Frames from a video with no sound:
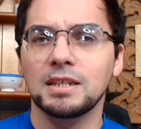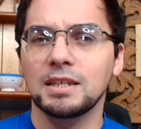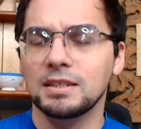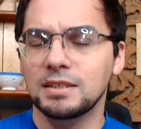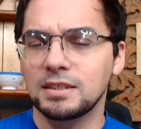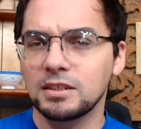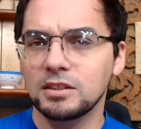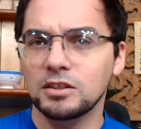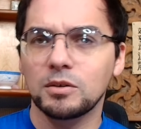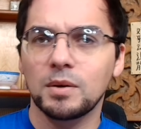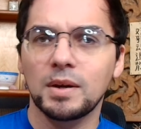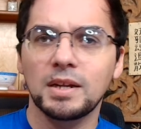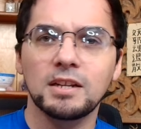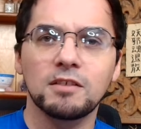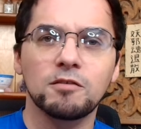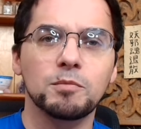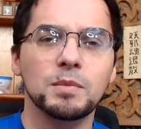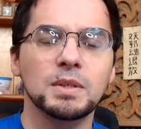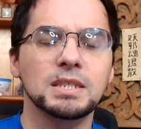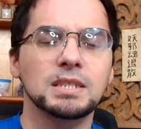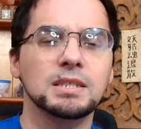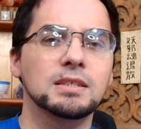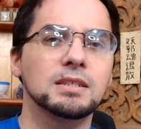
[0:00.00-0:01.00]
It's integrative
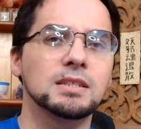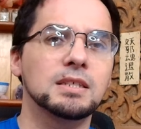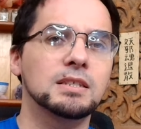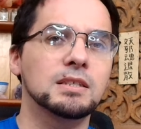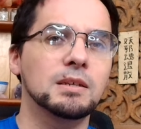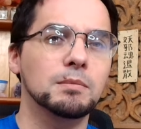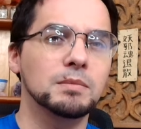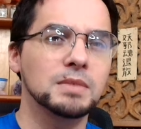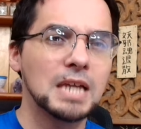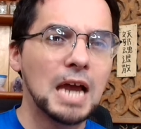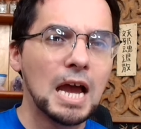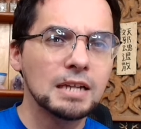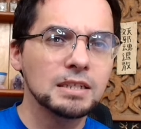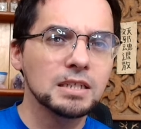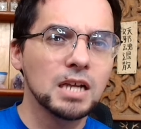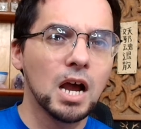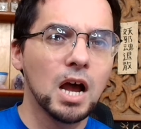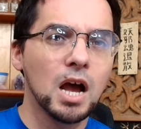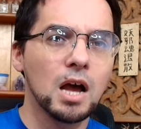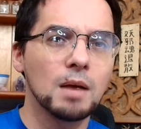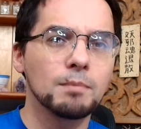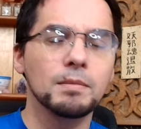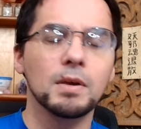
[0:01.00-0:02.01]
mysticism dot
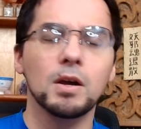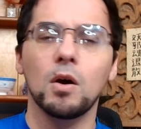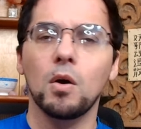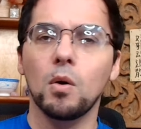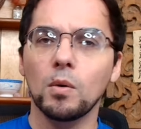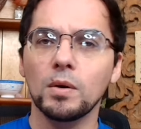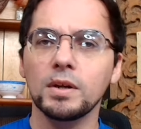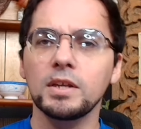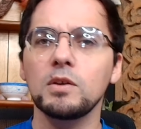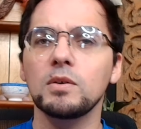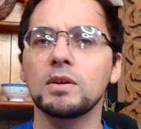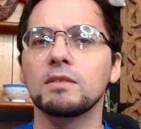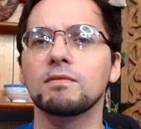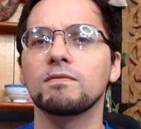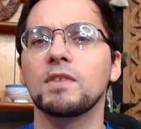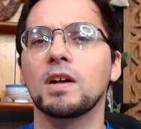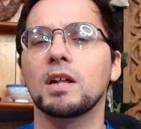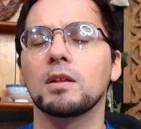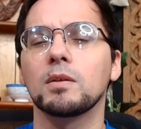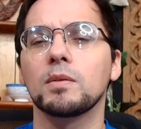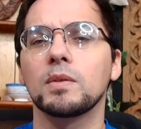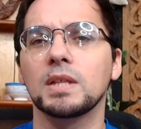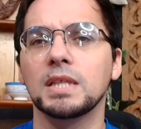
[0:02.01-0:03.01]
com, or you can
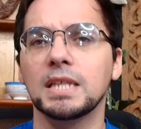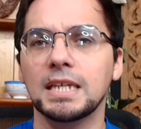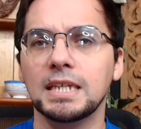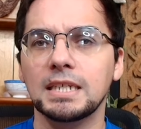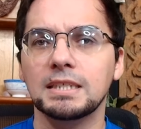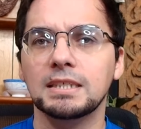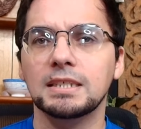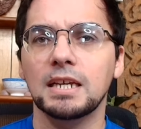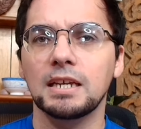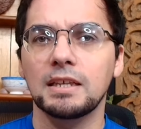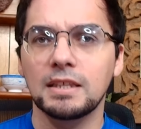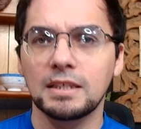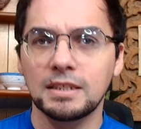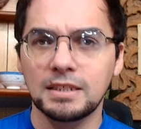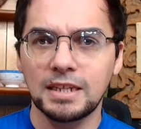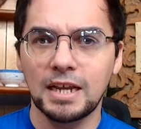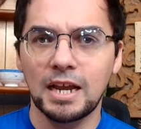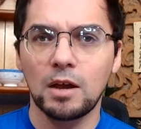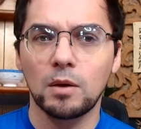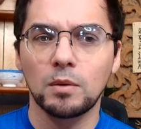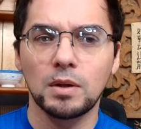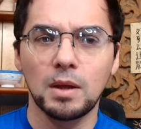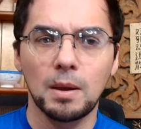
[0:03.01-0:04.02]
follow the links in the
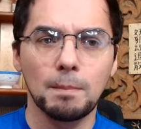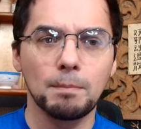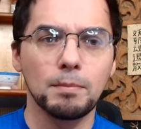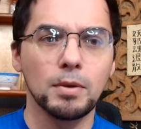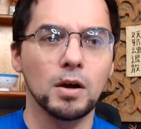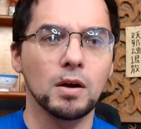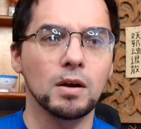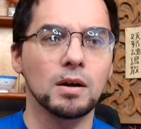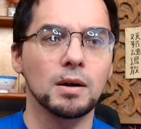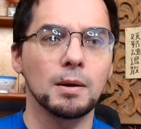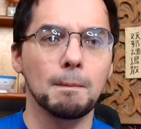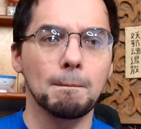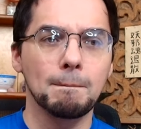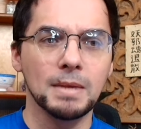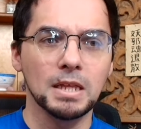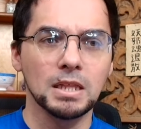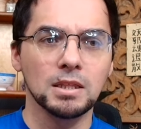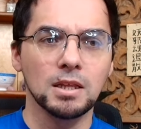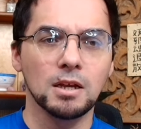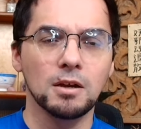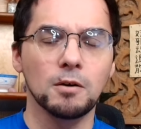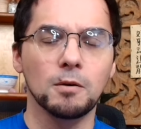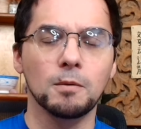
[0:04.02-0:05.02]
down bar
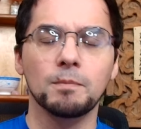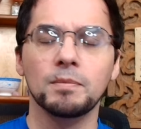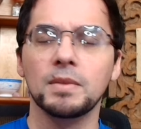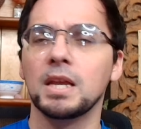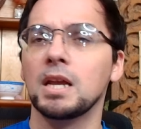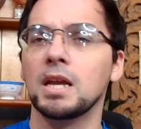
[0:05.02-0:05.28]
below.